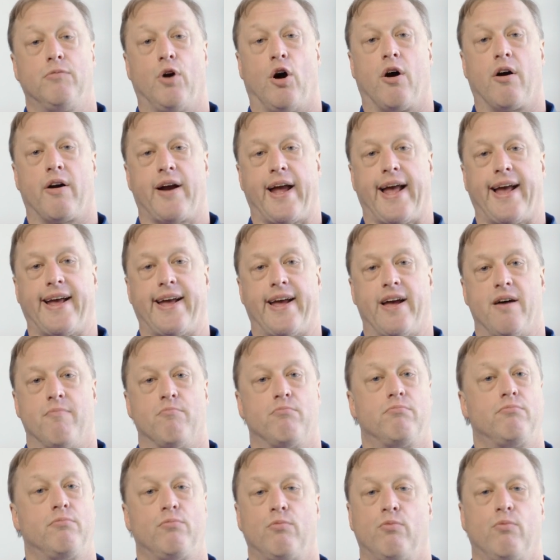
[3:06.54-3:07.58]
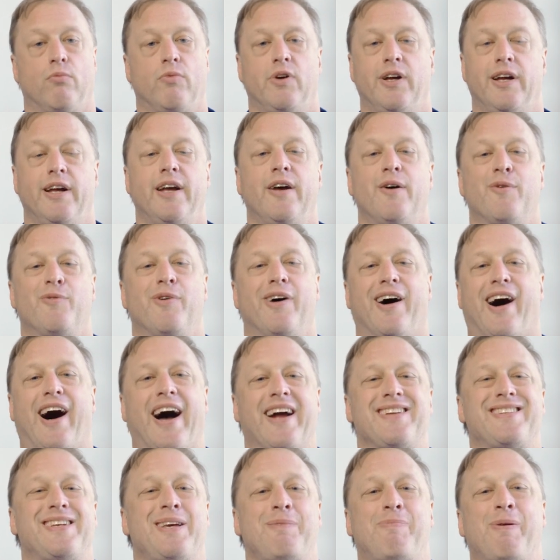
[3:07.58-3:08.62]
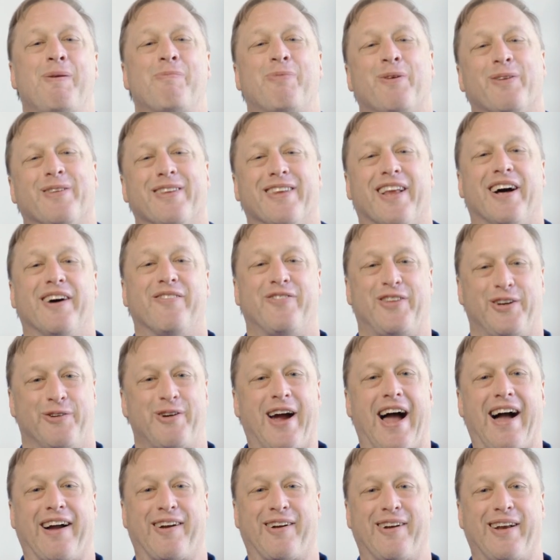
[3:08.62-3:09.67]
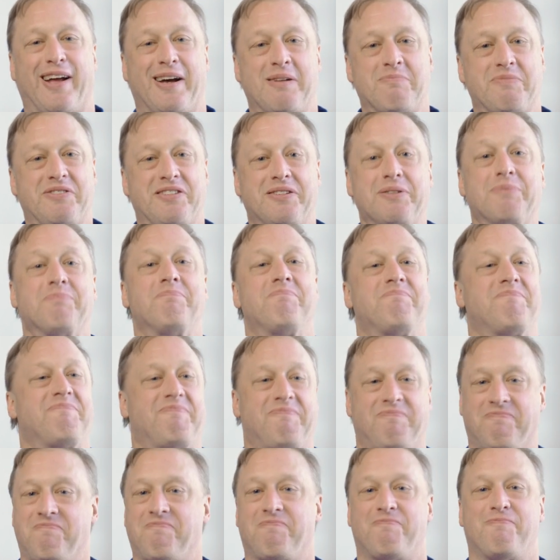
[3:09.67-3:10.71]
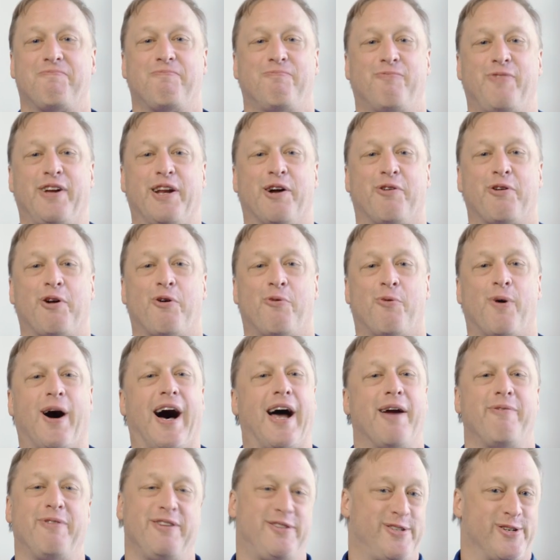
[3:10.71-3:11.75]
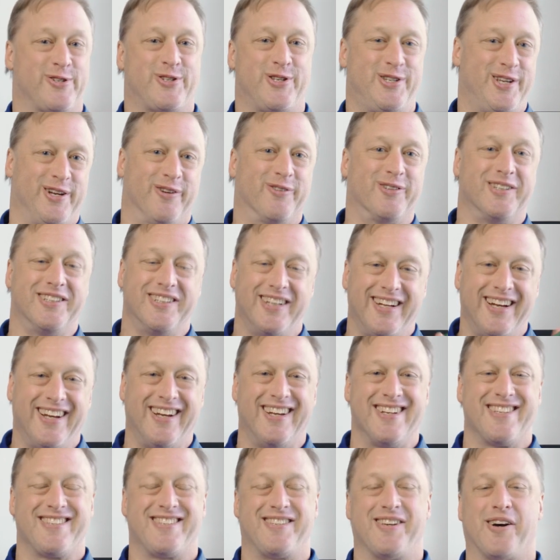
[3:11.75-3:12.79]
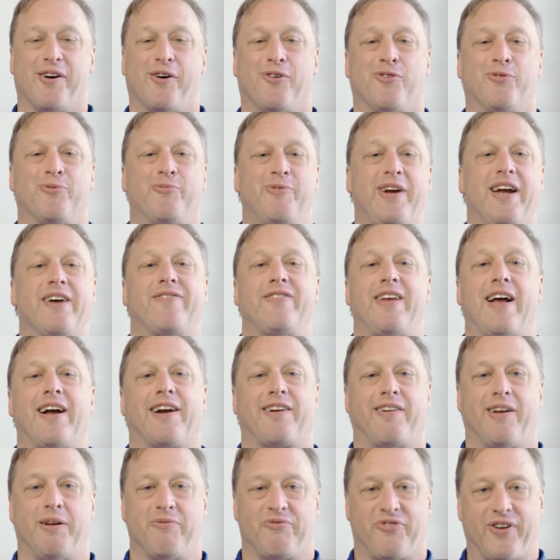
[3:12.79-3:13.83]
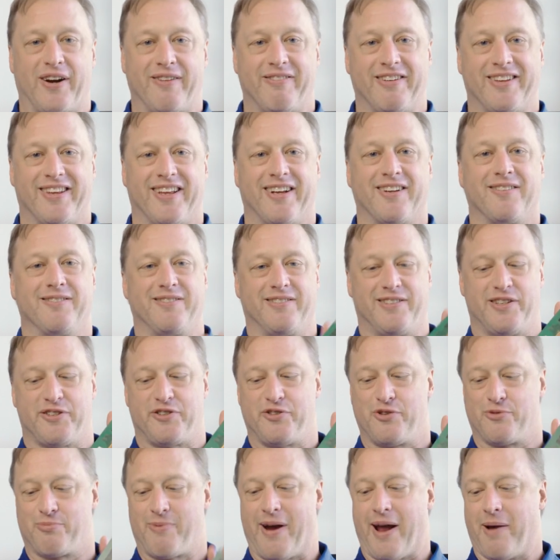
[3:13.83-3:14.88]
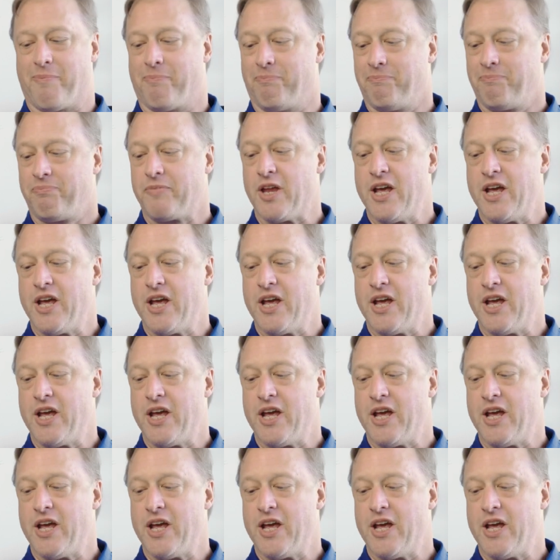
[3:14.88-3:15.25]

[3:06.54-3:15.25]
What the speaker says: RAM. IT people love their acronyms. We don't know why, we just do. So we have an acronym for everything. This is RAM.